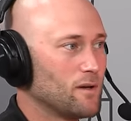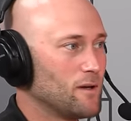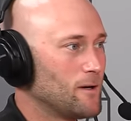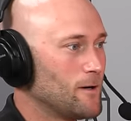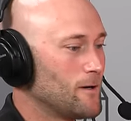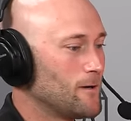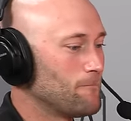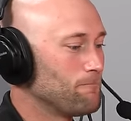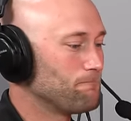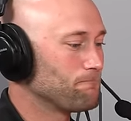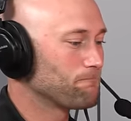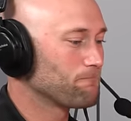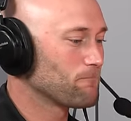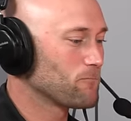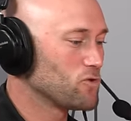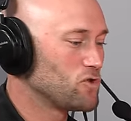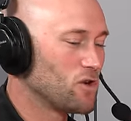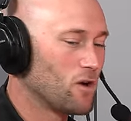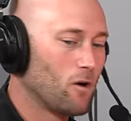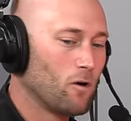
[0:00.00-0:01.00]
Um,
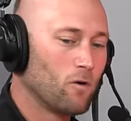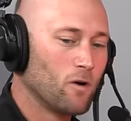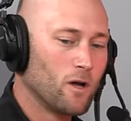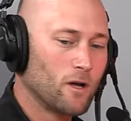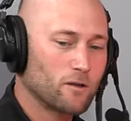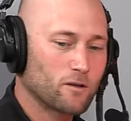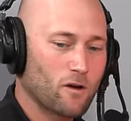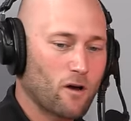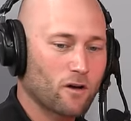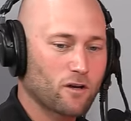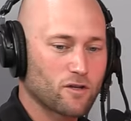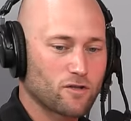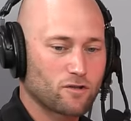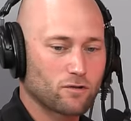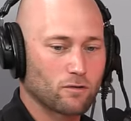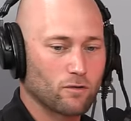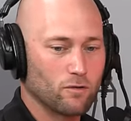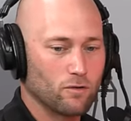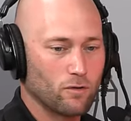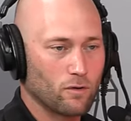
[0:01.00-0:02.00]
Joe, talk us
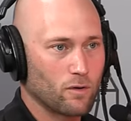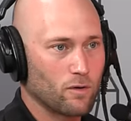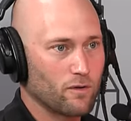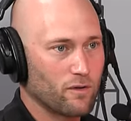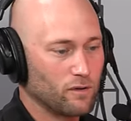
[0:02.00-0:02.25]
through